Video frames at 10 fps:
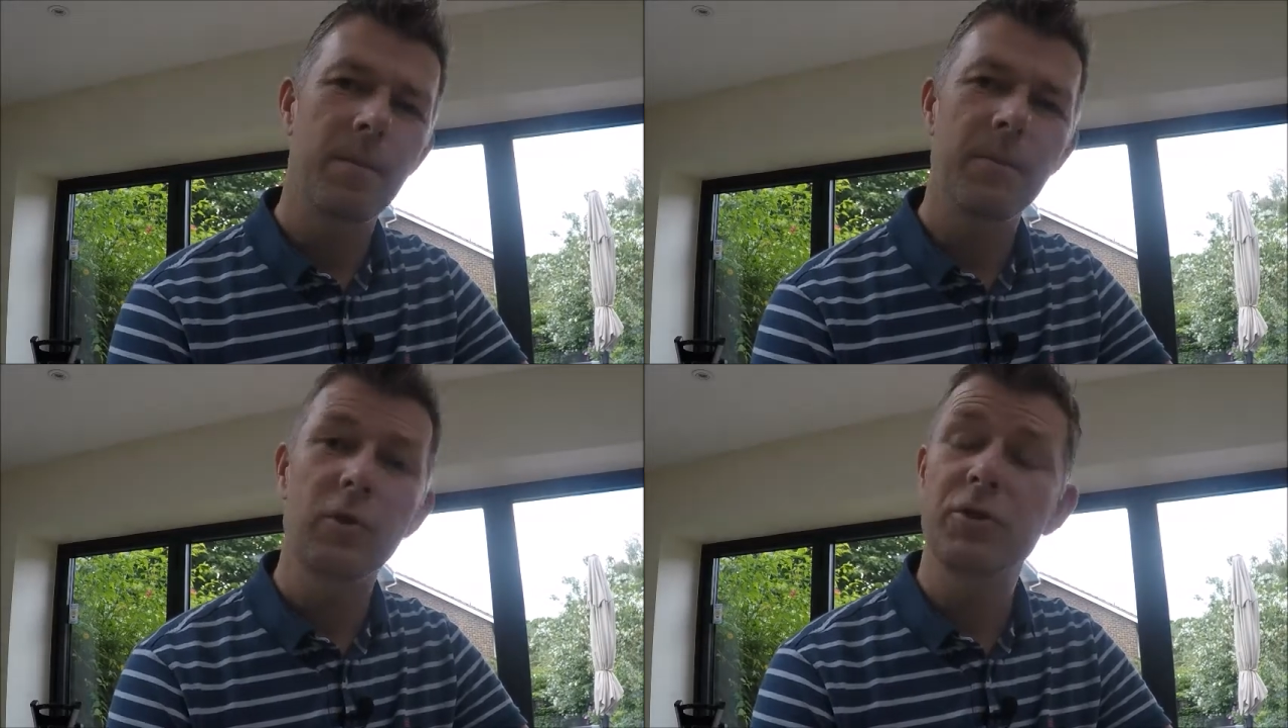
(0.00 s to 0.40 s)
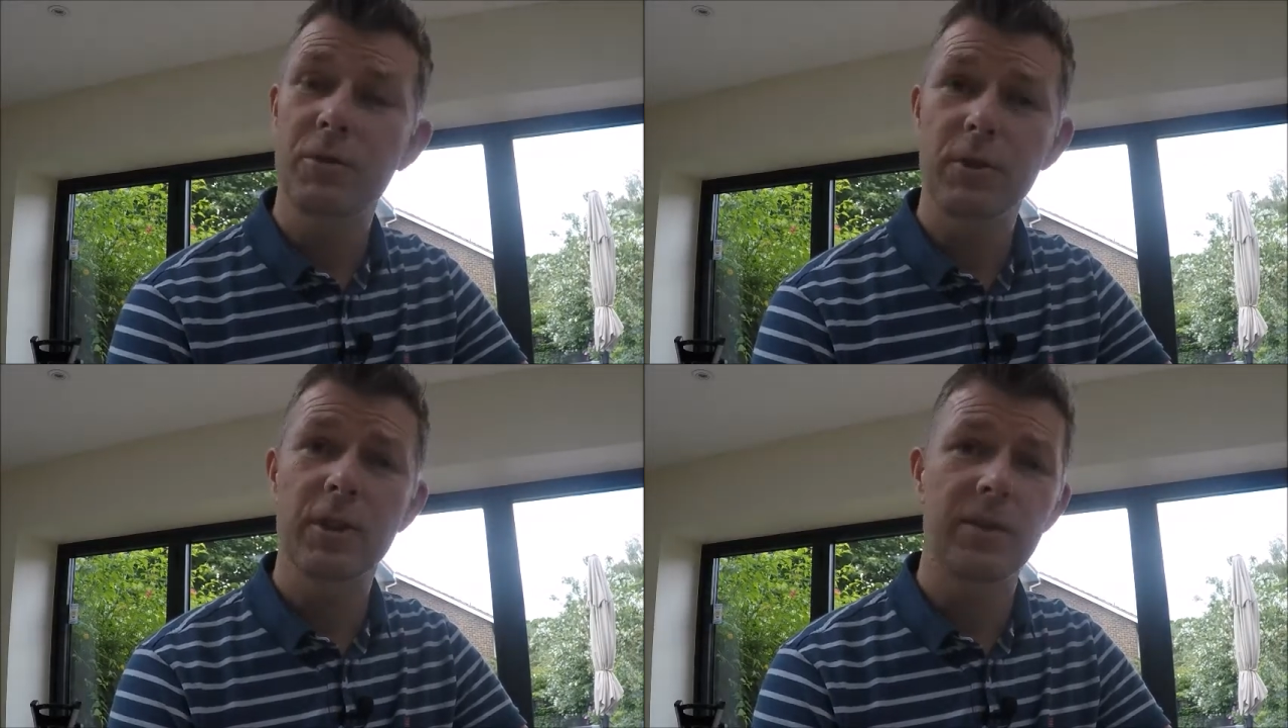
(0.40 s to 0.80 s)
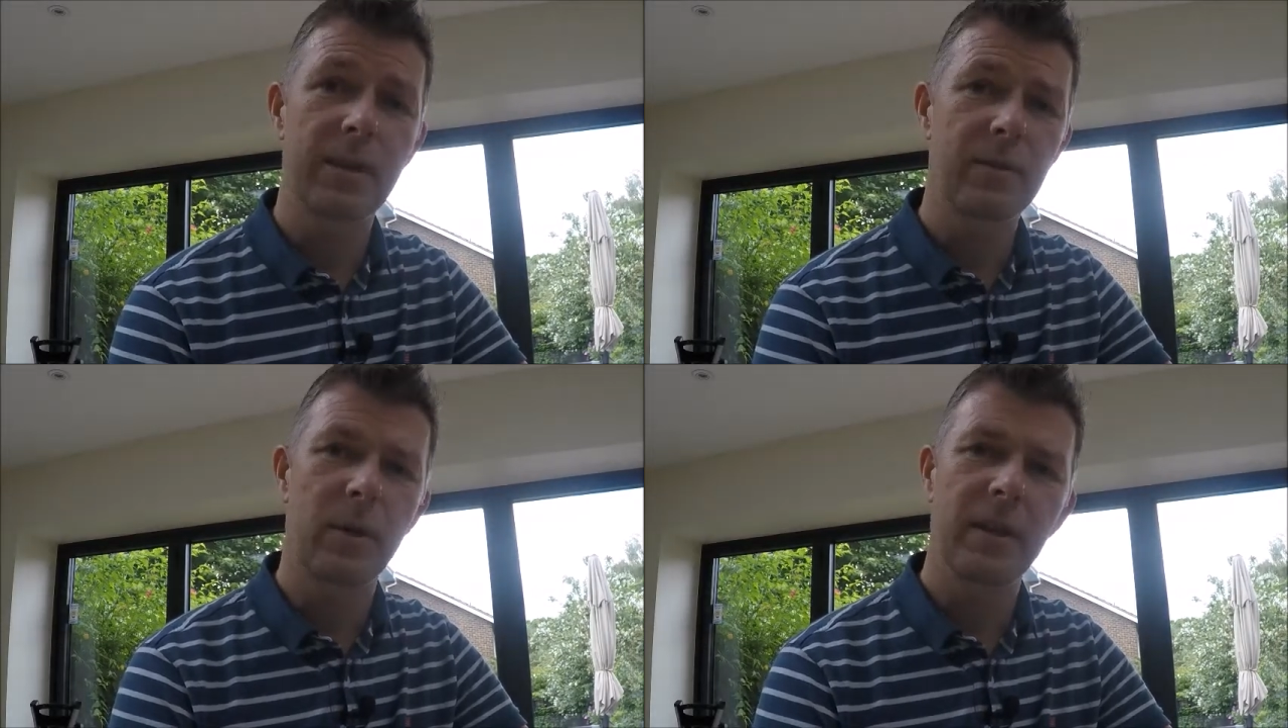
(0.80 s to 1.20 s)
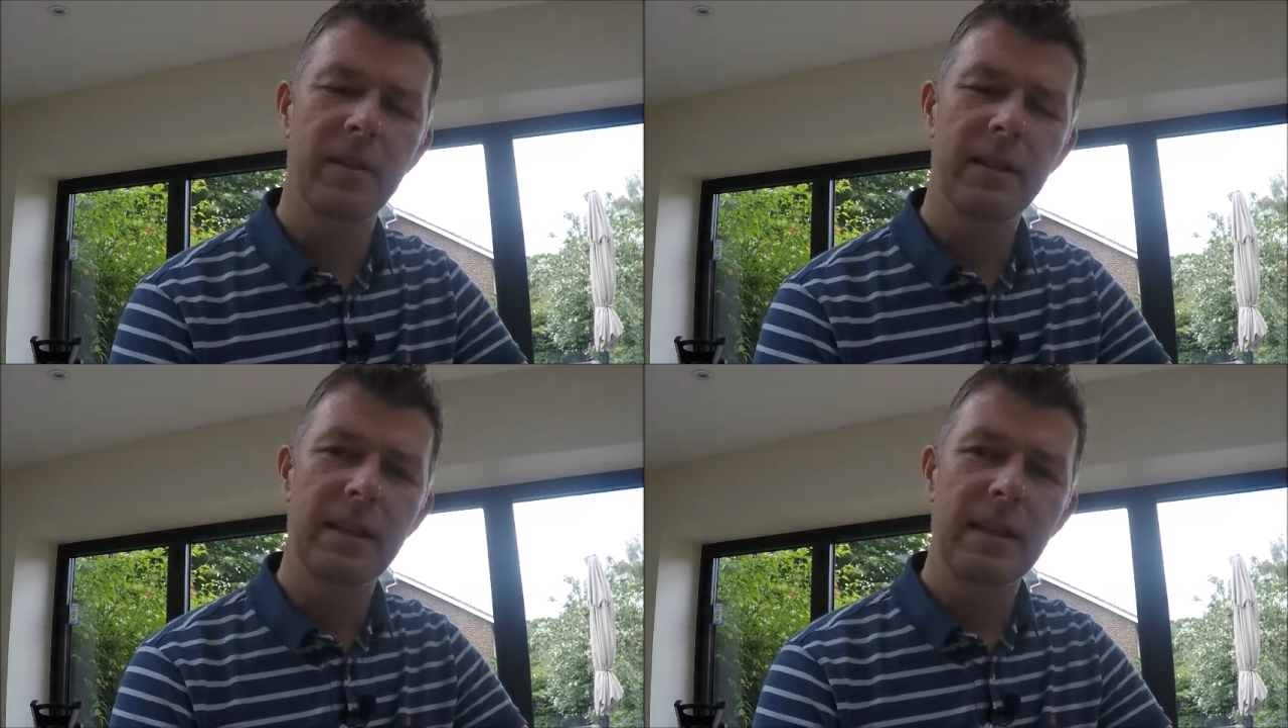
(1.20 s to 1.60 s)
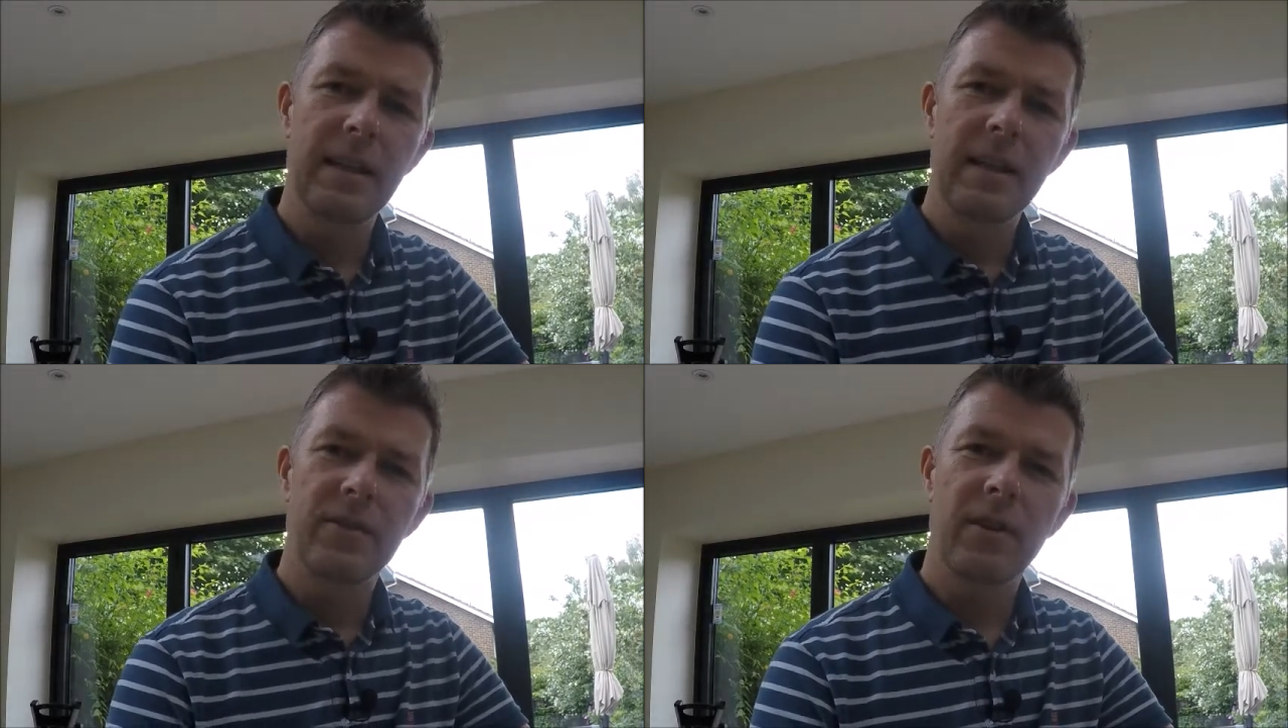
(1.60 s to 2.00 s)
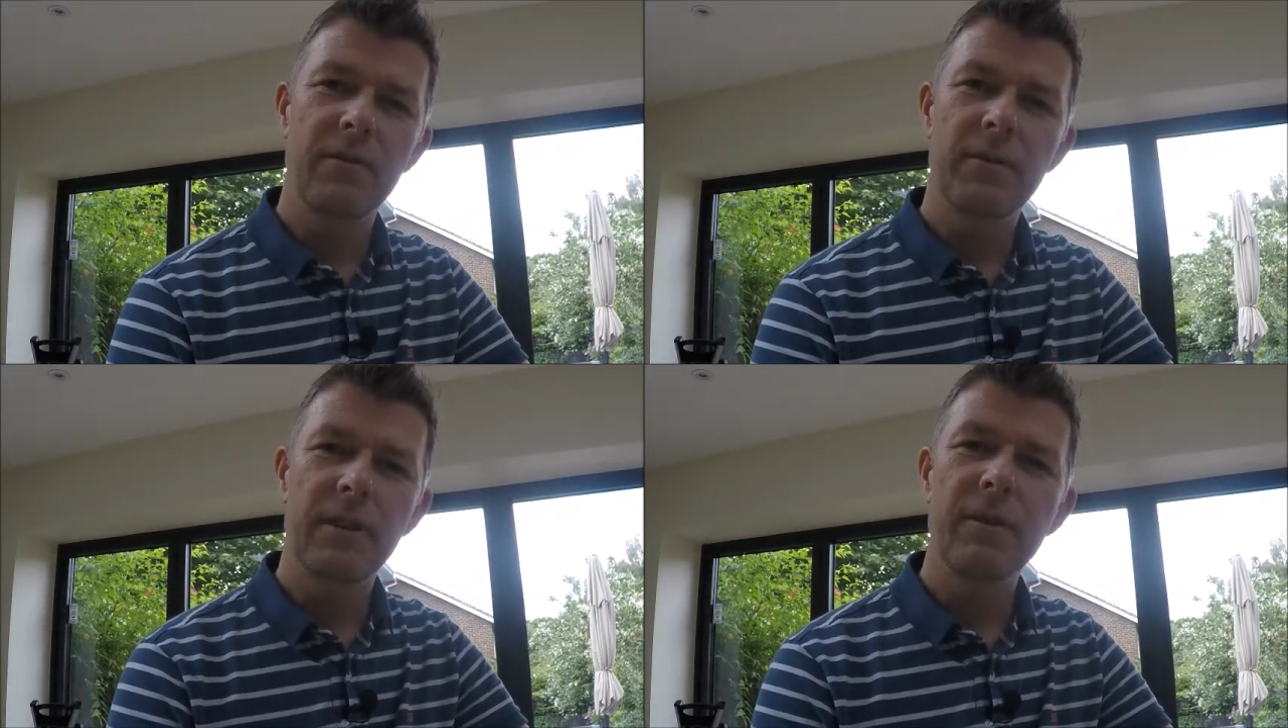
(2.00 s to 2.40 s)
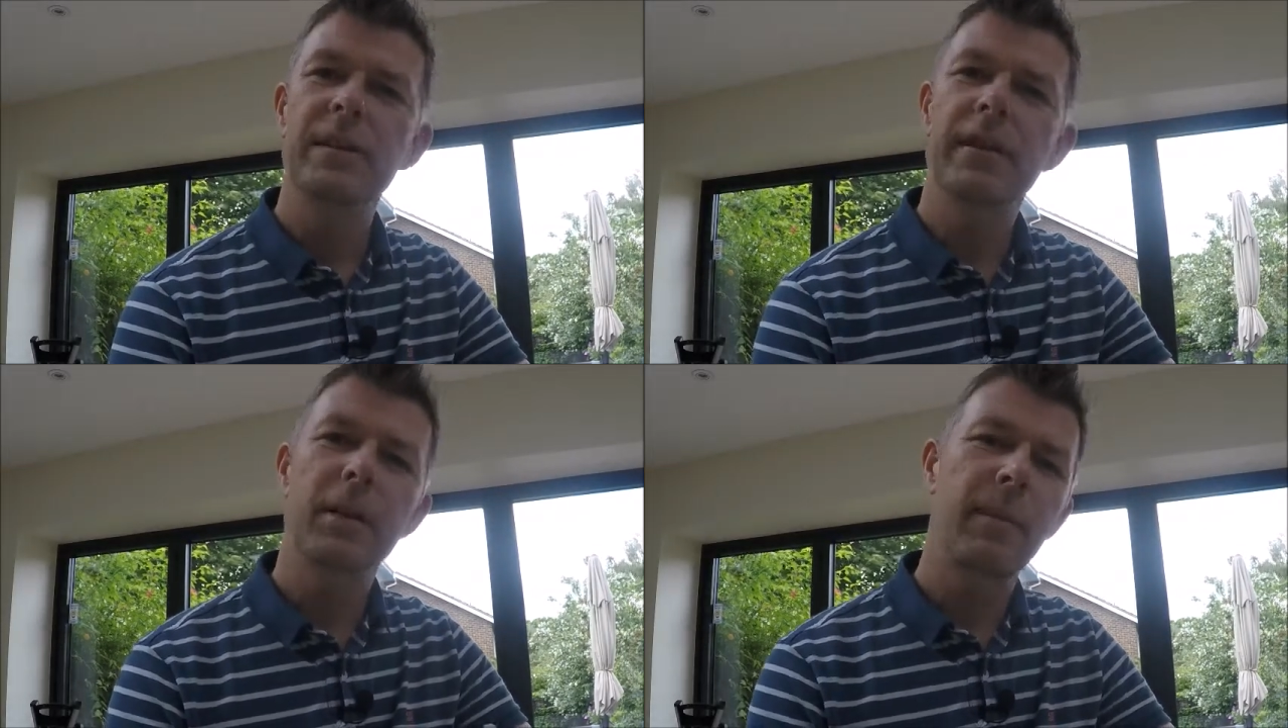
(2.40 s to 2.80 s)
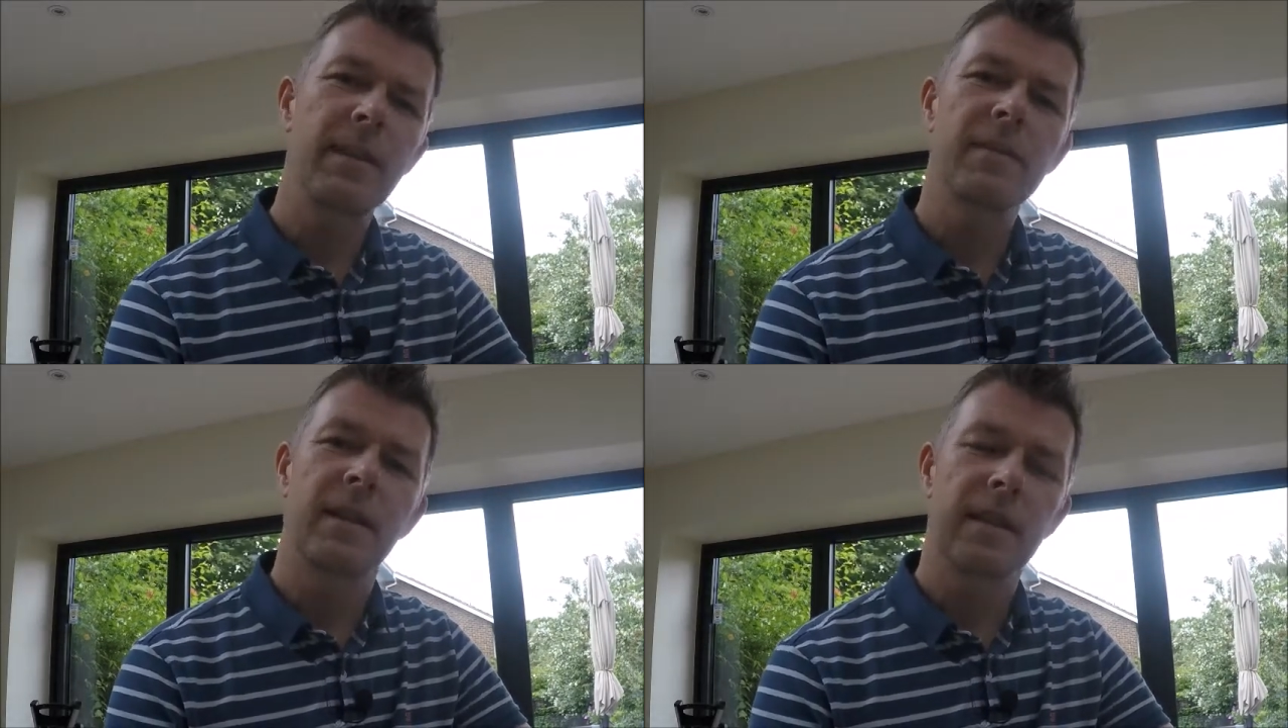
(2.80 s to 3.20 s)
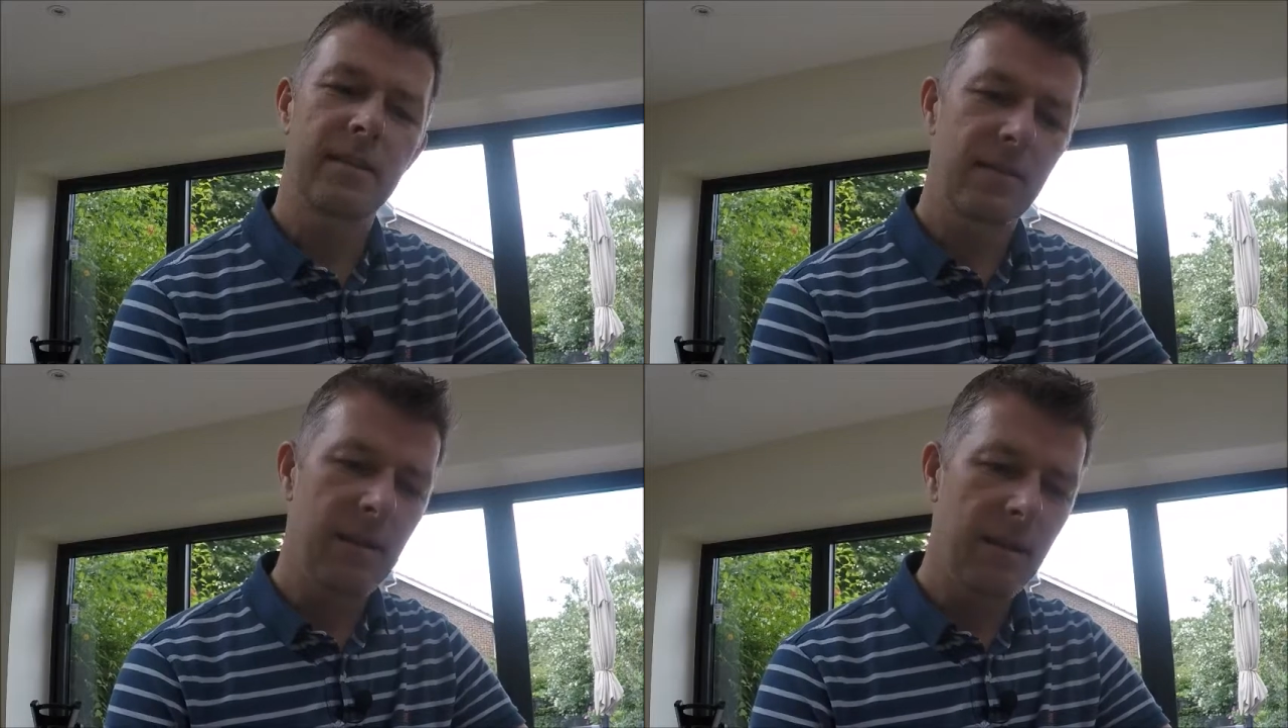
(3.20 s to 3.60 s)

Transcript: social worker as well. So I will definitely recommend that.